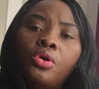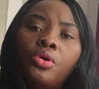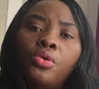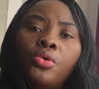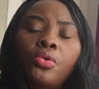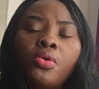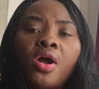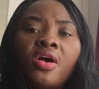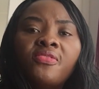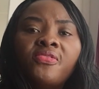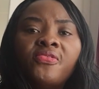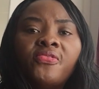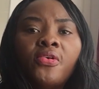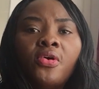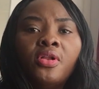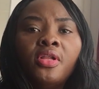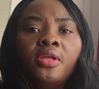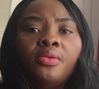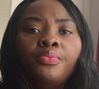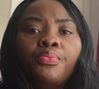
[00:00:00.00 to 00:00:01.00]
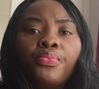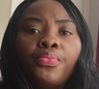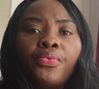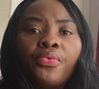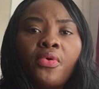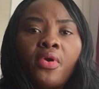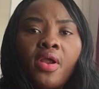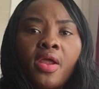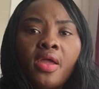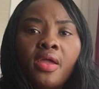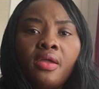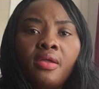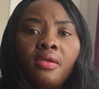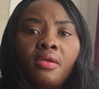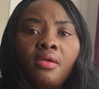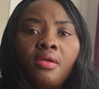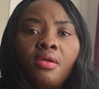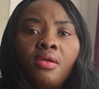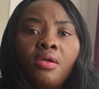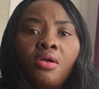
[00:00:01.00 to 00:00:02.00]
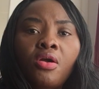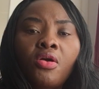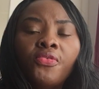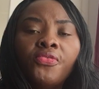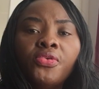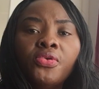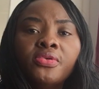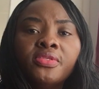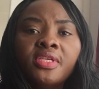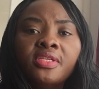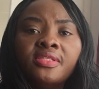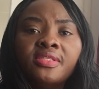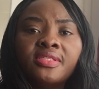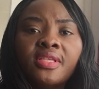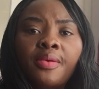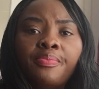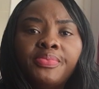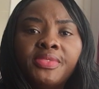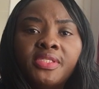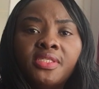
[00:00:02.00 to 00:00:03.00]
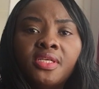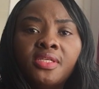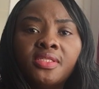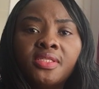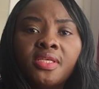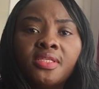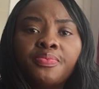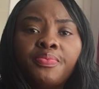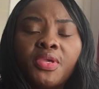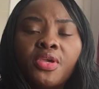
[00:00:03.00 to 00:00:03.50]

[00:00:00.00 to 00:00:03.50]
who have fallen prey of using substances,